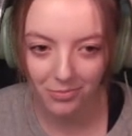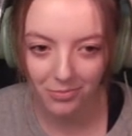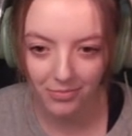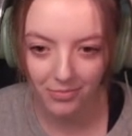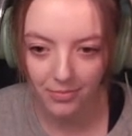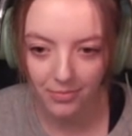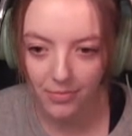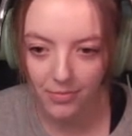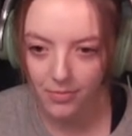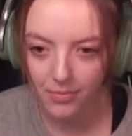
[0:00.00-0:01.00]

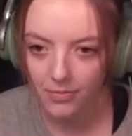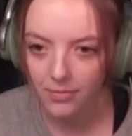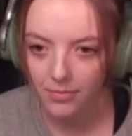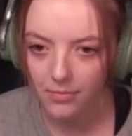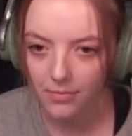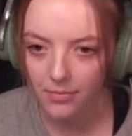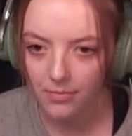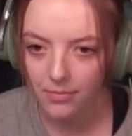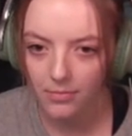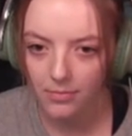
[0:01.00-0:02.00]

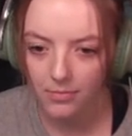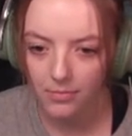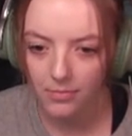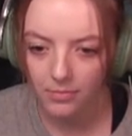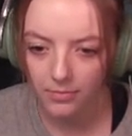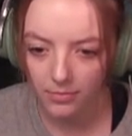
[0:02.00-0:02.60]
No one is speaking in this clip.